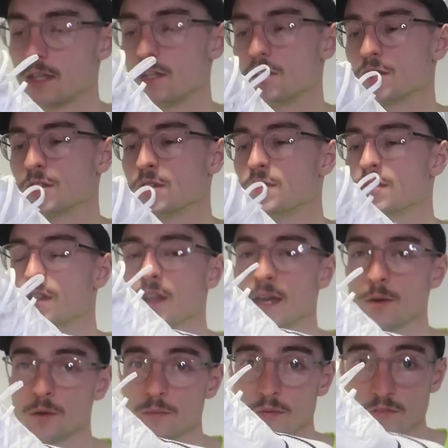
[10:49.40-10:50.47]
these shoes that
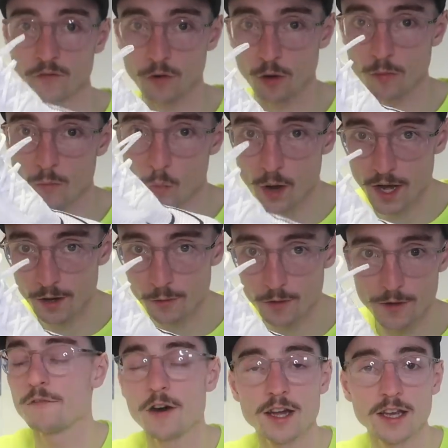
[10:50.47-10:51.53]
they would perform well.
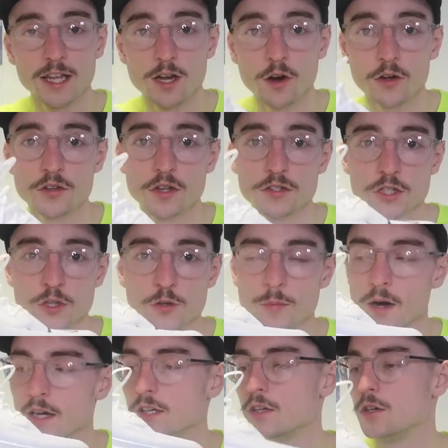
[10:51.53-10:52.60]
Finally, on to
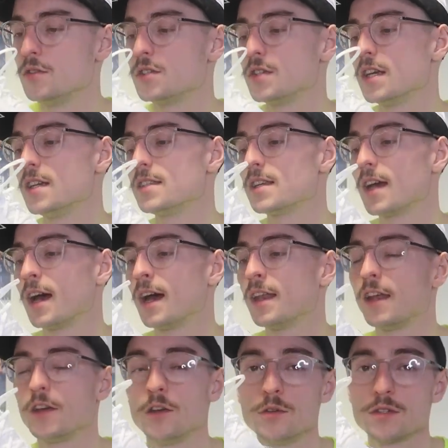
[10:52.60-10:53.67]
my uses
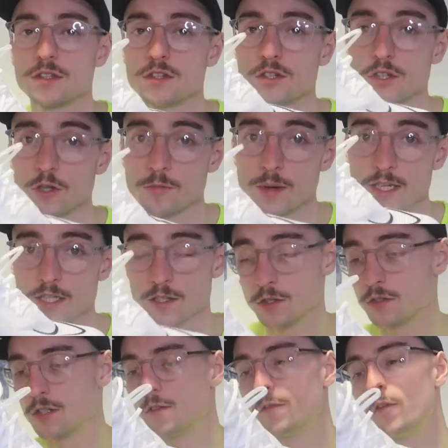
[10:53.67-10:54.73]
and who's this shoe best
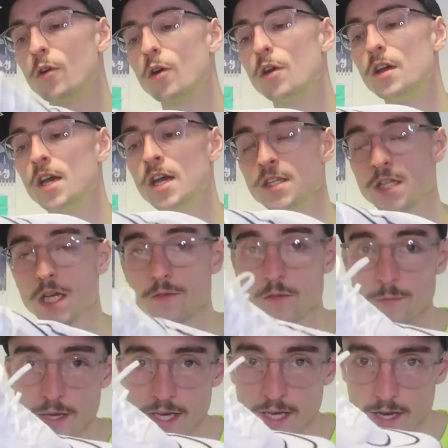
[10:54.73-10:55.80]
suited for. So
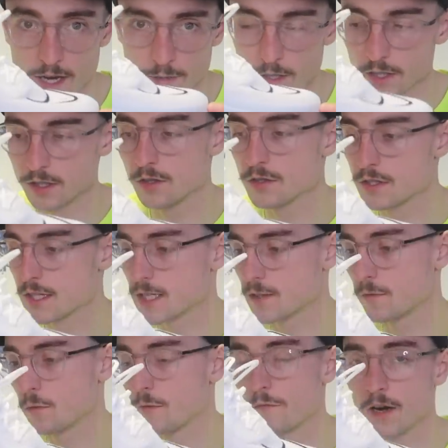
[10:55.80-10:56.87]
for me, I'm going to use this
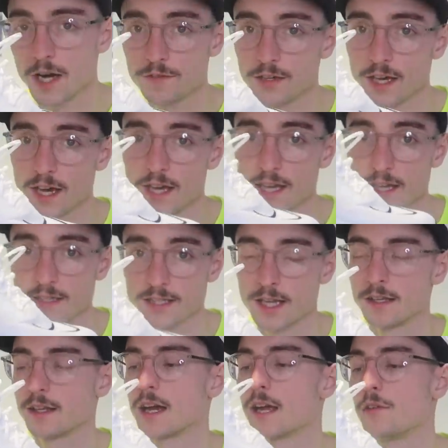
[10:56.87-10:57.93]
for five K and
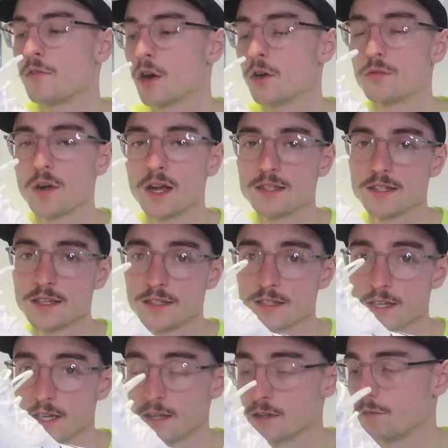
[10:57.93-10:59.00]
ten K road
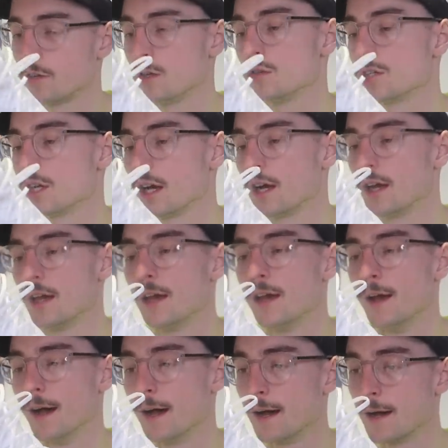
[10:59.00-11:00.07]
races in the future.
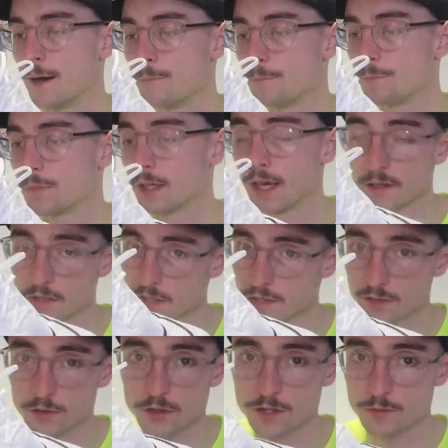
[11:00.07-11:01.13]
Um, yeah, just got